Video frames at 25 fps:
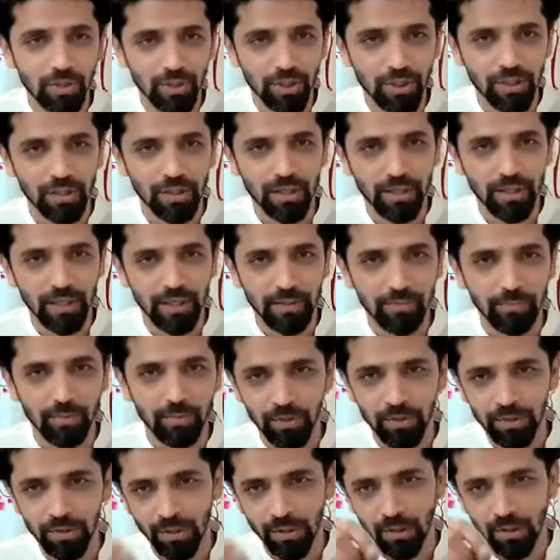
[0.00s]
Generally
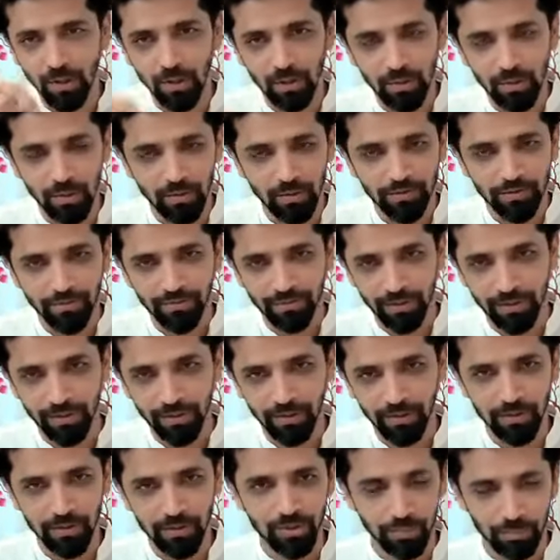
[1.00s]
puts a lot
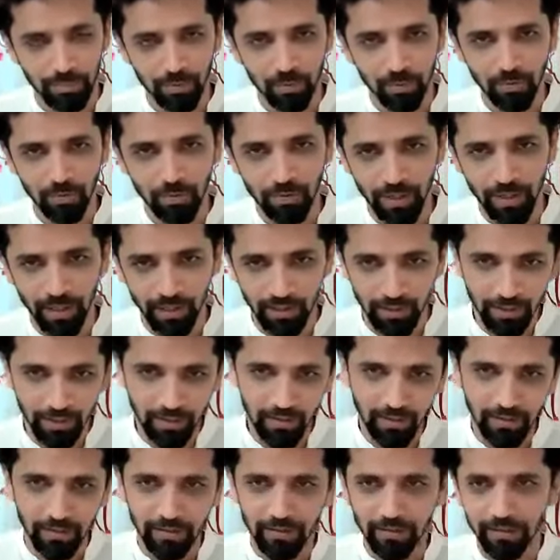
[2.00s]
of support, and
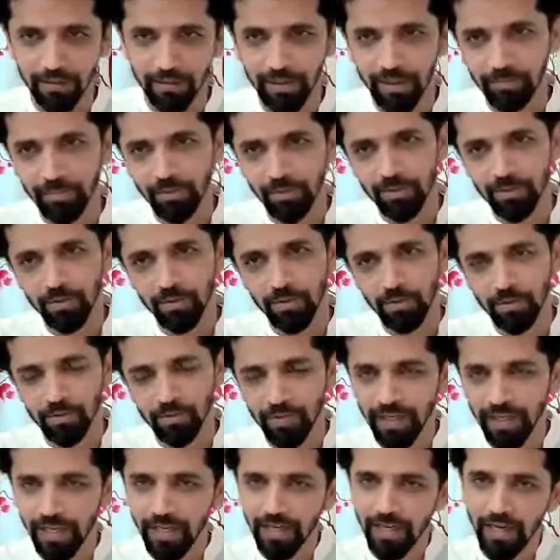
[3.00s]
then the creepers goes
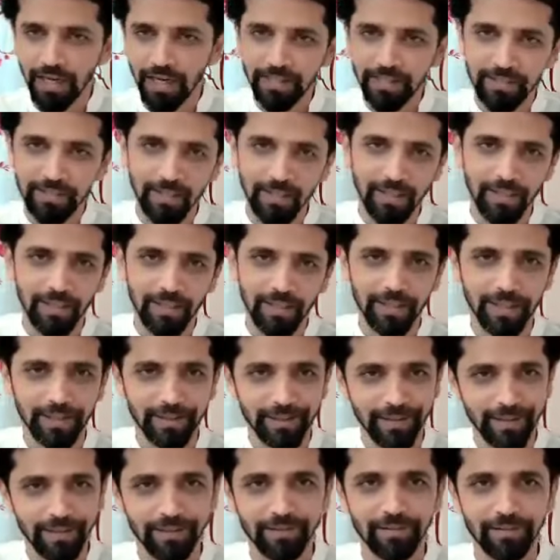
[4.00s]
very nicely and
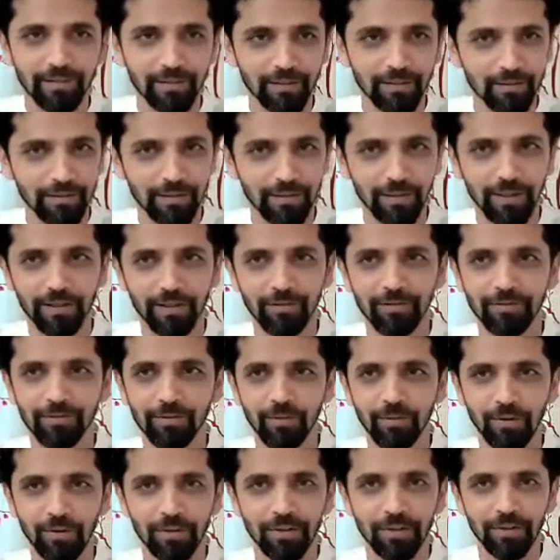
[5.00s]
then gives
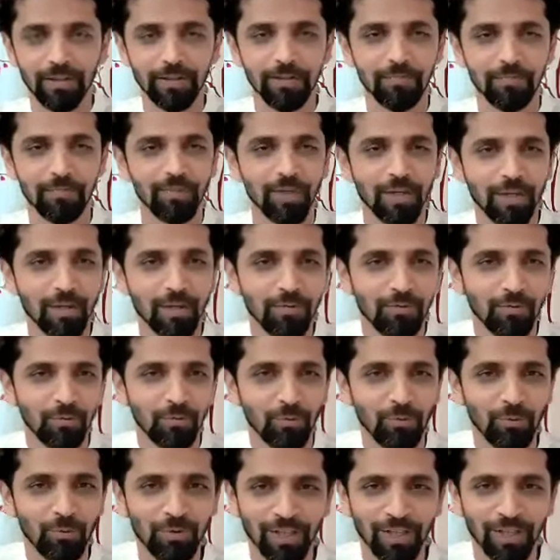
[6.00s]
all the
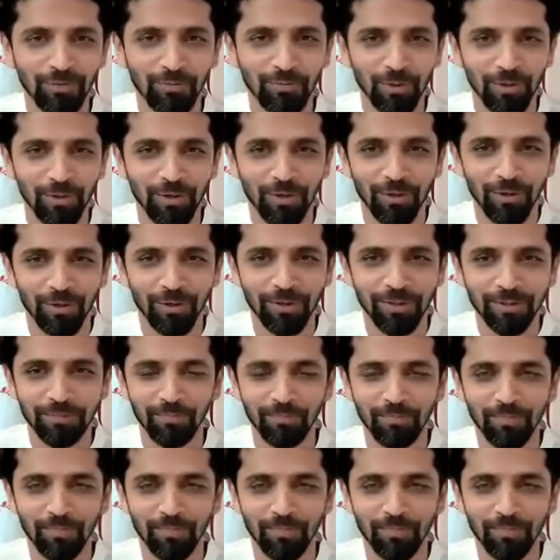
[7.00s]
fruits and whatnot.